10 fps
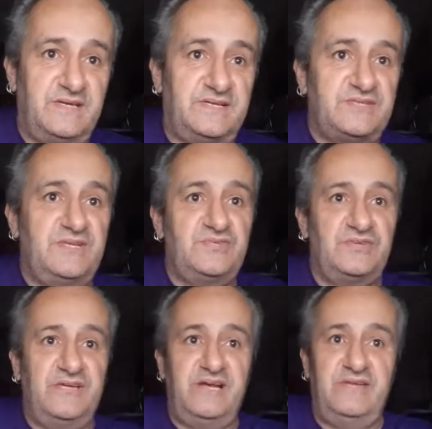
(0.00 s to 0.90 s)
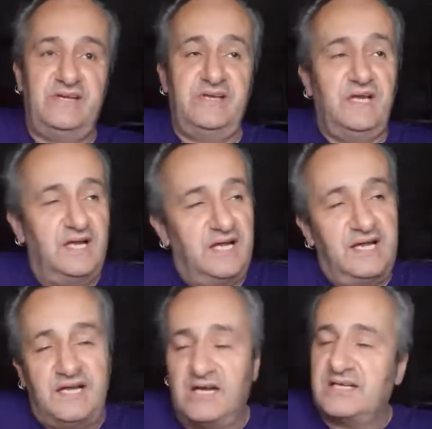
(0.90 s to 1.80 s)
central area.
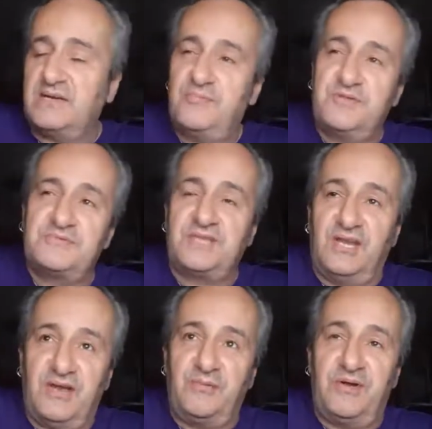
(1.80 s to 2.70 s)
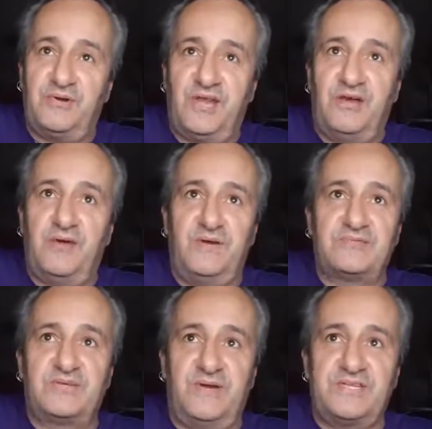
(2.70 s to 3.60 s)
I can't remember if it was a lightweight or the light
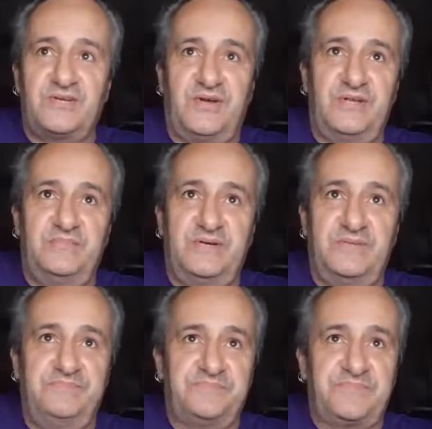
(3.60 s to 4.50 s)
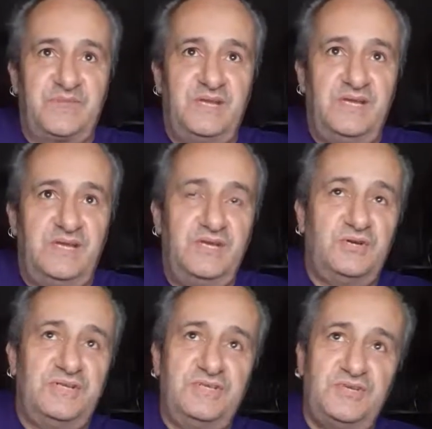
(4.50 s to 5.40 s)
welterweight title, but you've
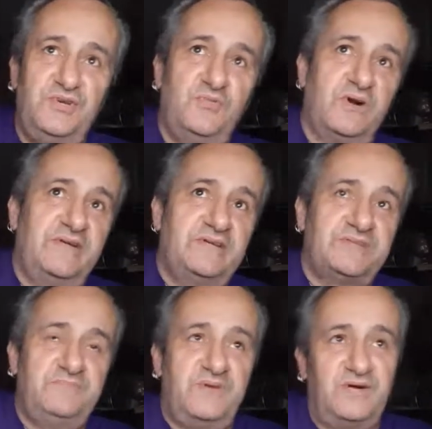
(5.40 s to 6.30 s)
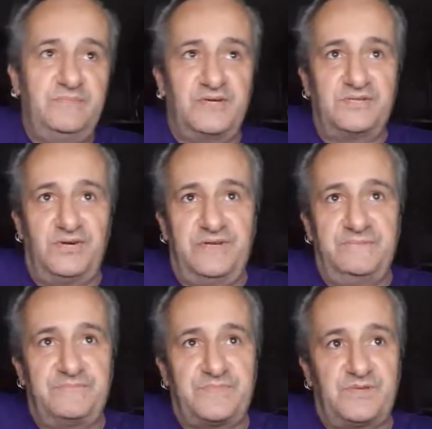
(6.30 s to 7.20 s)
got these two warriors. Martin
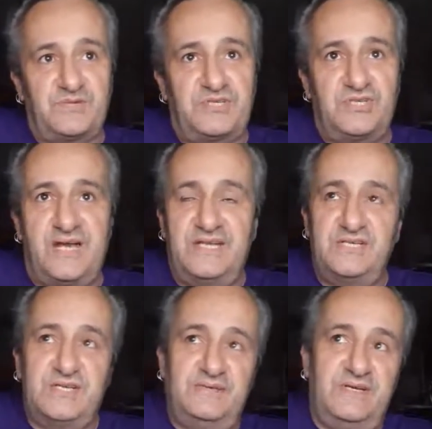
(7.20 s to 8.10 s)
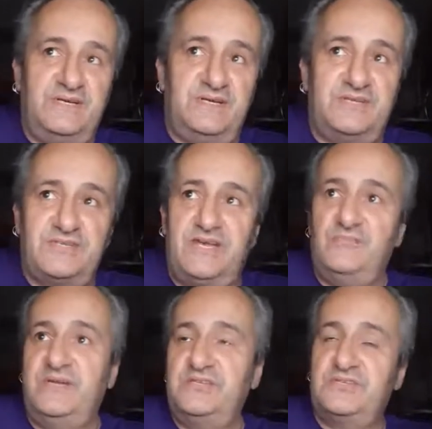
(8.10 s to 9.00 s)
McDonagh was the challenger, 10
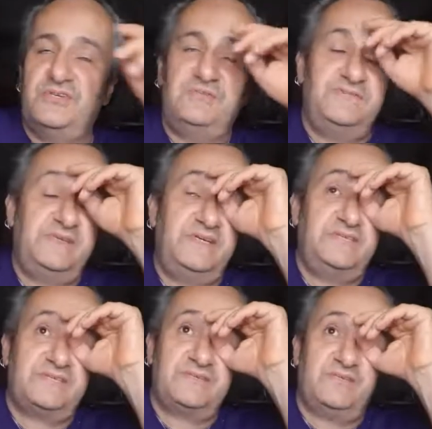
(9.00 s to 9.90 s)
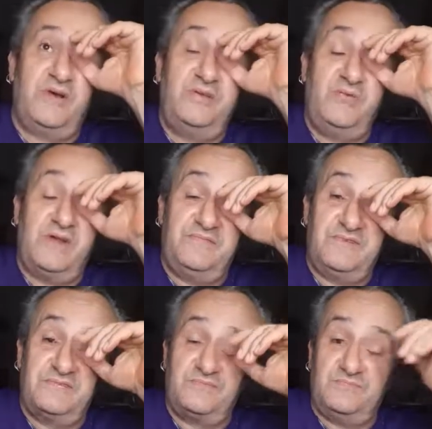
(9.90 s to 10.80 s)
wins, 2 defeats. Only one of
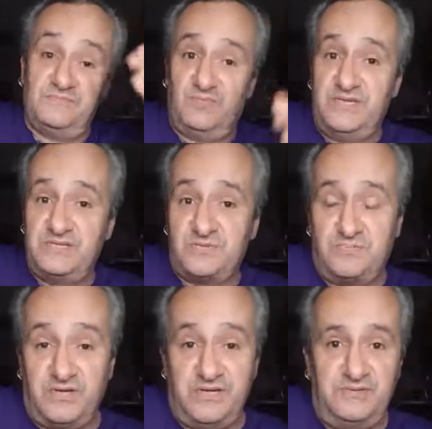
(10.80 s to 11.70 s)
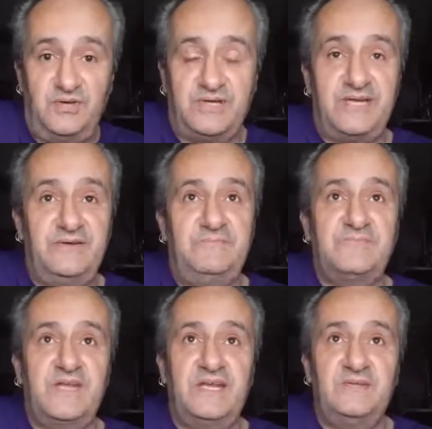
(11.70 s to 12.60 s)
his wins was by knockout,
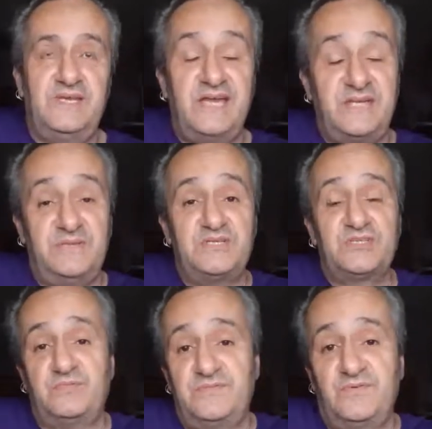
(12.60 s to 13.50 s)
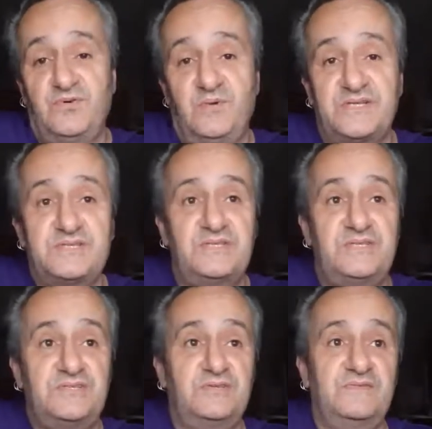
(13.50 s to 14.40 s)
and he had been stopped before once in
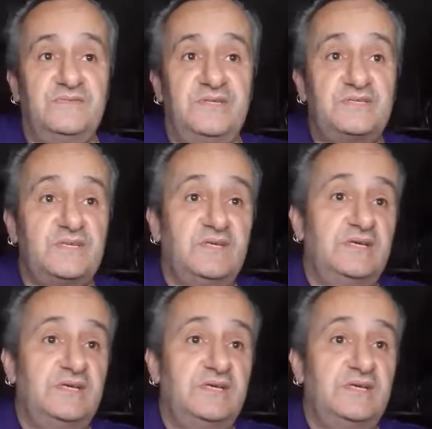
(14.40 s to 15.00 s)
his 2 defeats.